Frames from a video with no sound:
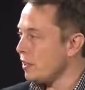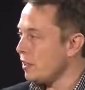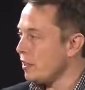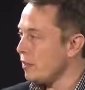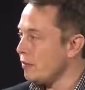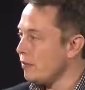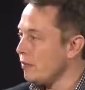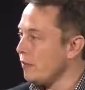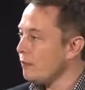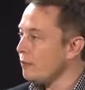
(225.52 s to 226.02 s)

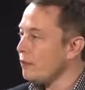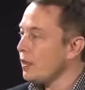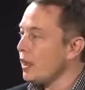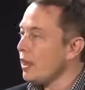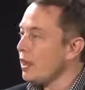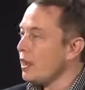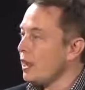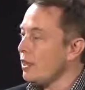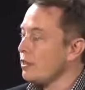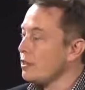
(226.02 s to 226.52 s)
curve,
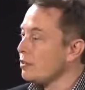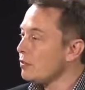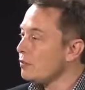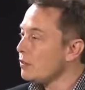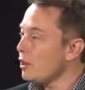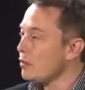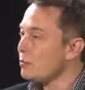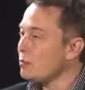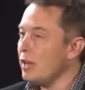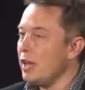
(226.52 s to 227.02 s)
and the
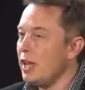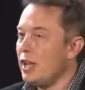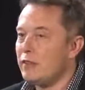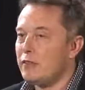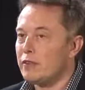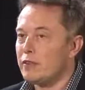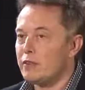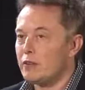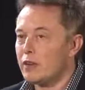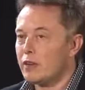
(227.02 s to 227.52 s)
default
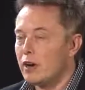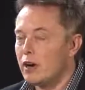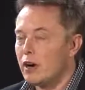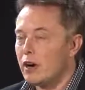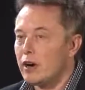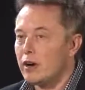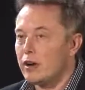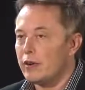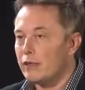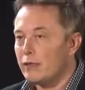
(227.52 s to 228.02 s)
behavior of the
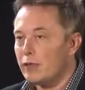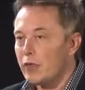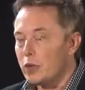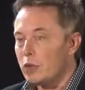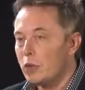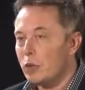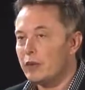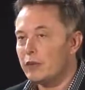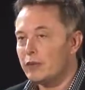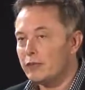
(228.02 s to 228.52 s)
car
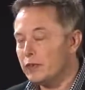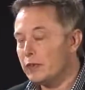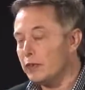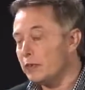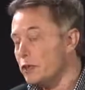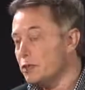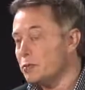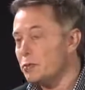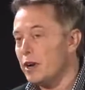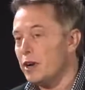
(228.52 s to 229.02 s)
will be, the
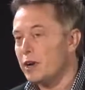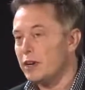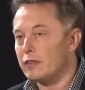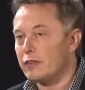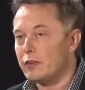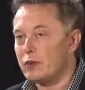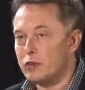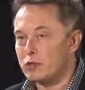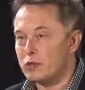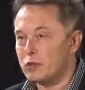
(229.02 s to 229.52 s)
first priority,
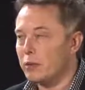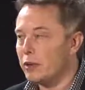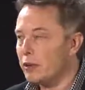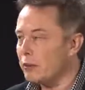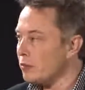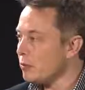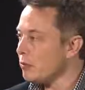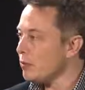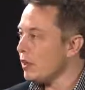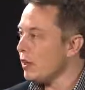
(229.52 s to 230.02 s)
of course, will
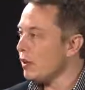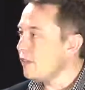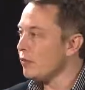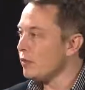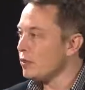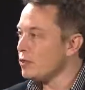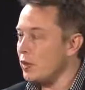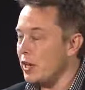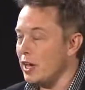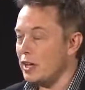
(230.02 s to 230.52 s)
be
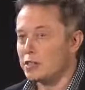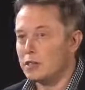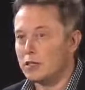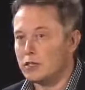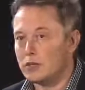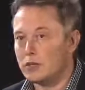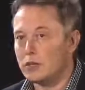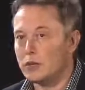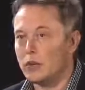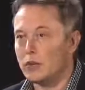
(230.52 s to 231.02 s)

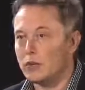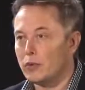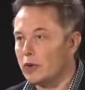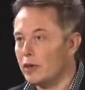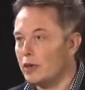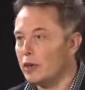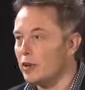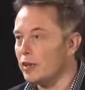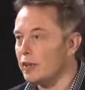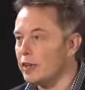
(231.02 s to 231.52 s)
traction control,
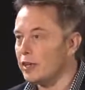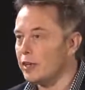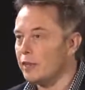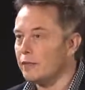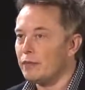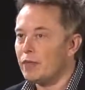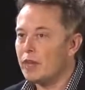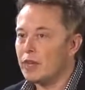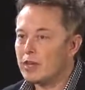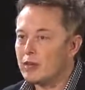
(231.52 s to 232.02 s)
road
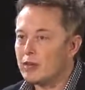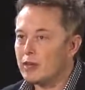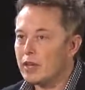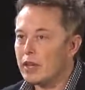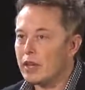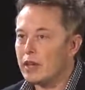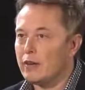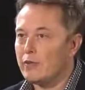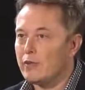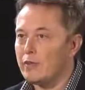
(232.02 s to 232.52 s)
holding,
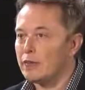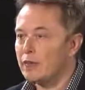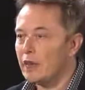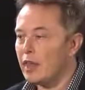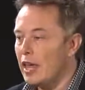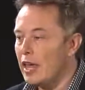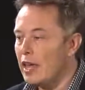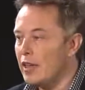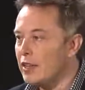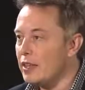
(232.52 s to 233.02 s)
and
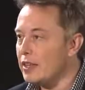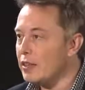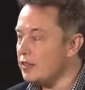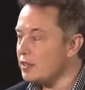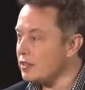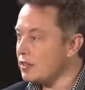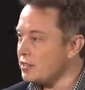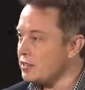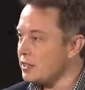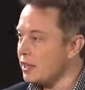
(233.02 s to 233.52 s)
then
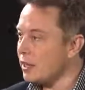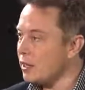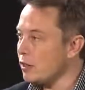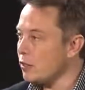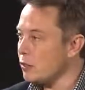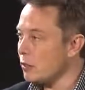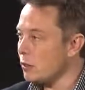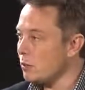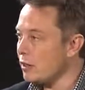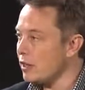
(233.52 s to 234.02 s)
the
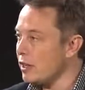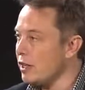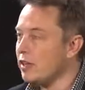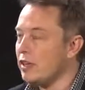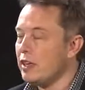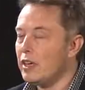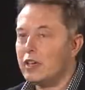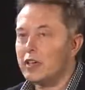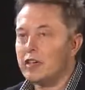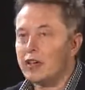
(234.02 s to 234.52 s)
second will
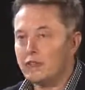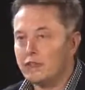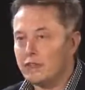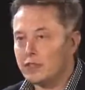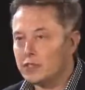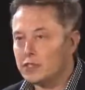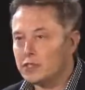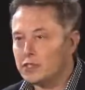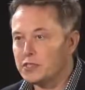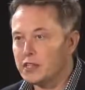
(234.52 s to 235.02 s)
be
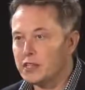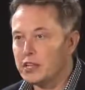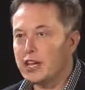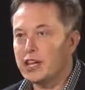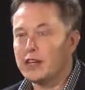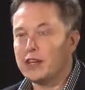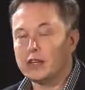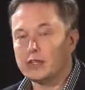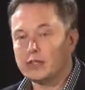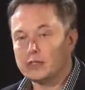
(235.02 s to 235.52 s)

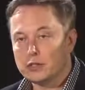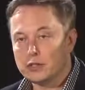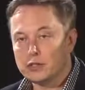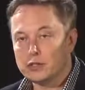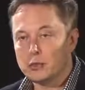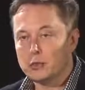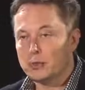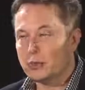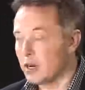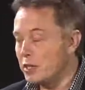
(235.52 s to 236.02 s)
efficiency, and then as soon
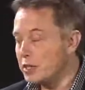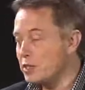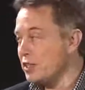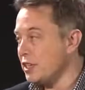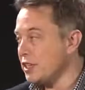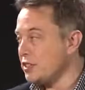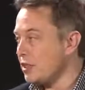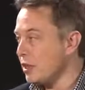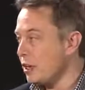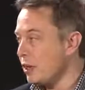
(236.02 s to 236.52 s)
as you punch
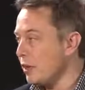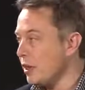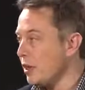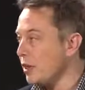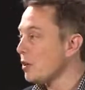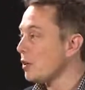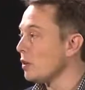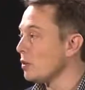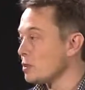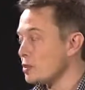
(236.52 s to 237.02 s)
the
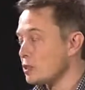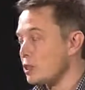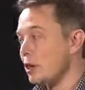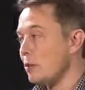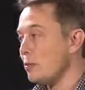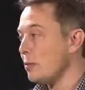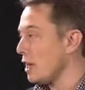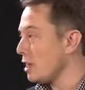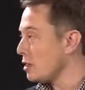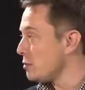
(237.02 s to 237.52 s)
accelerator, it'll just
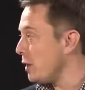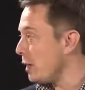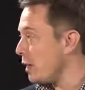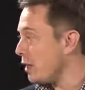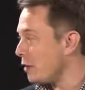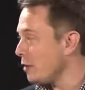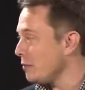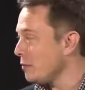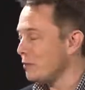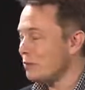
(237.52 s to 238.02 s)
go to max
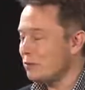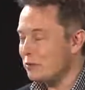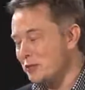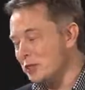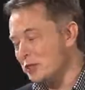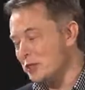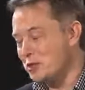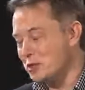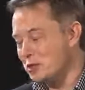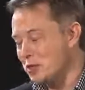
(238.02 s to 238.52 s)
power. And
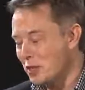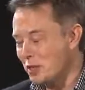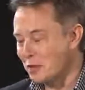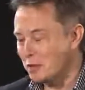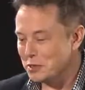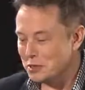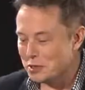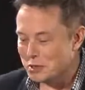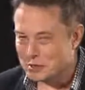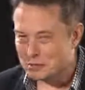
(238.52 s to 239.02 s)
efficiency,
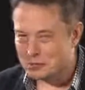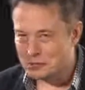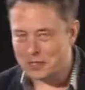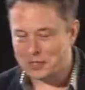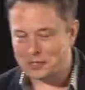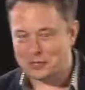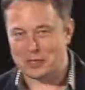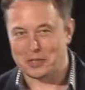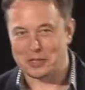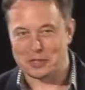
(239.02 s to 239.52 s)
obviously, is
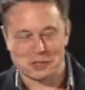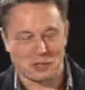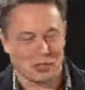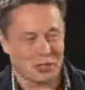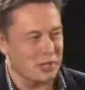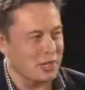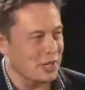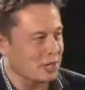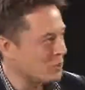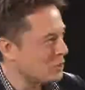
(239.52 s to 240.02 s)
less of a
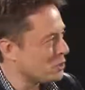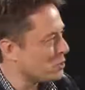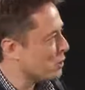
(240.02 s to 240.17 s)
concern in that